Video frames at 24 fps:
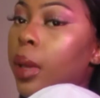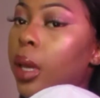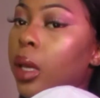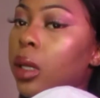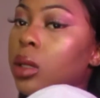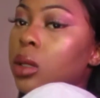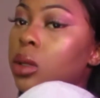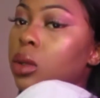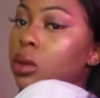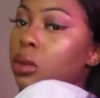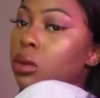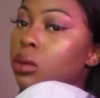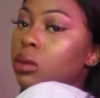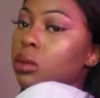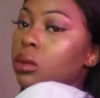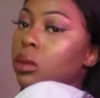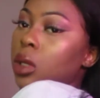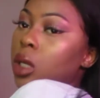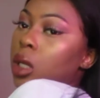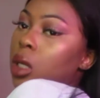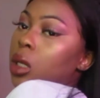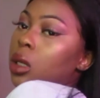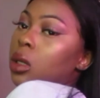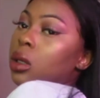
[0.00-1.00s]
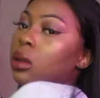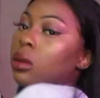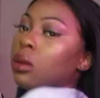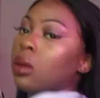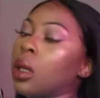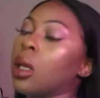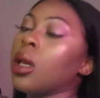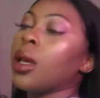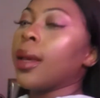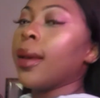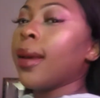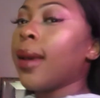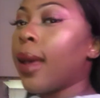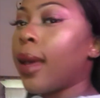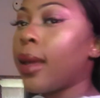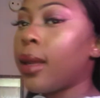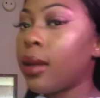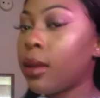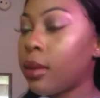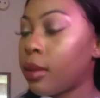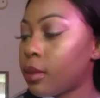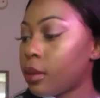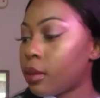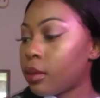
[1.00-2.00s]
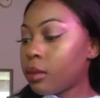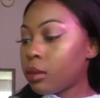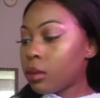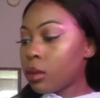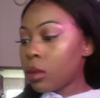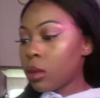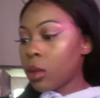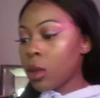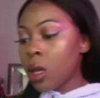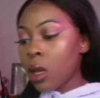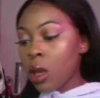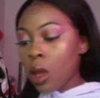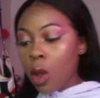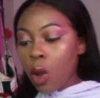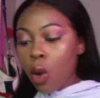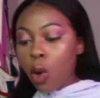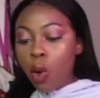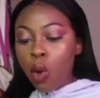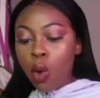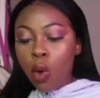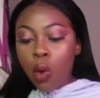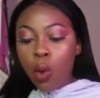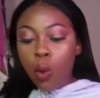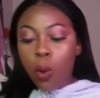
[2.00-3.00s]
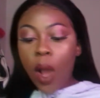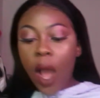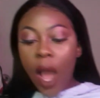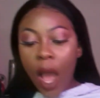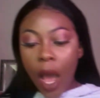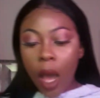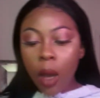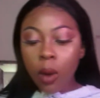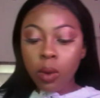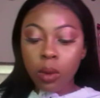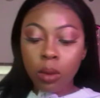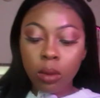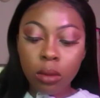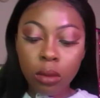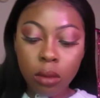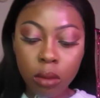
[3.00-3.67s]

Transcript: back too, like it kind of, wow,